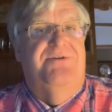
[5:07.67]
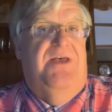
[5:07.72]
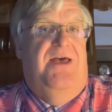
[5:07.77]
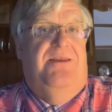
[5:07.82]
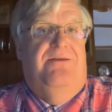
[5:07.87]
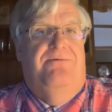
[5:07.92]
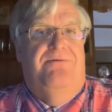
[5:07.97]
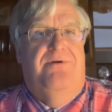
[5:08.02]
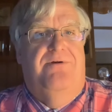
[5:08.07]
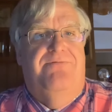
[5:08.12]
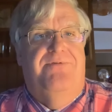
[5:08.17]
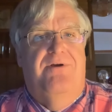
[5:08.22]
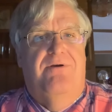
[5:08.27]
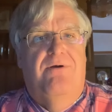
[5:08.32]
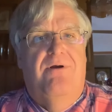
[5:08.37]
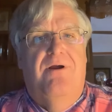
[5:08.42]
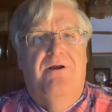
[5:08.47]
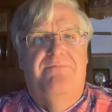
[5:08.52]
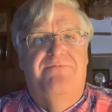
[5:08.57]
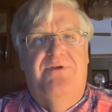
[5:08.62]
I don't know if there
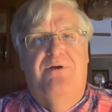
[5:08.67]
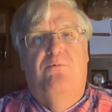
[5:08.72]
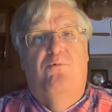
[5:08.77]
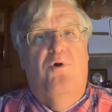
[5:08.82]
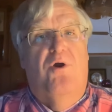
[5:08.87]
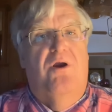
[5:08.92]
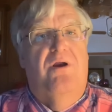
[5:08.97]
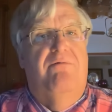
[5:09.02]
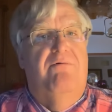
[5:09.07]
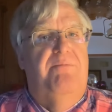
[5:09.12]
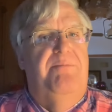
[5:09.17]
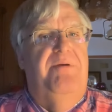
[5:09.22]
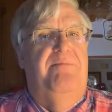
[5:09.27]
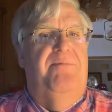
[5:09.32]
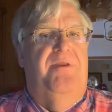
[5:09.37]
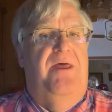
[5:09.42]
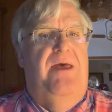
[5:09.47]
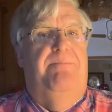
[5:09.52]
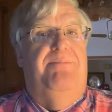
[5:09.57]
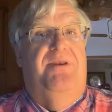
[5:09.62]
are. If there were, it would be
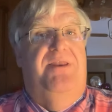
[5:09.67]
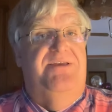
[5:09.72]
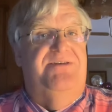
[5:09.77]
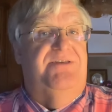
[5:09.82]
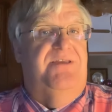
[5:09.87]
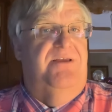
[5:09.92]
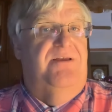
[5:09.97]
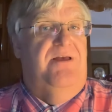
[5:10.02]
monopolistic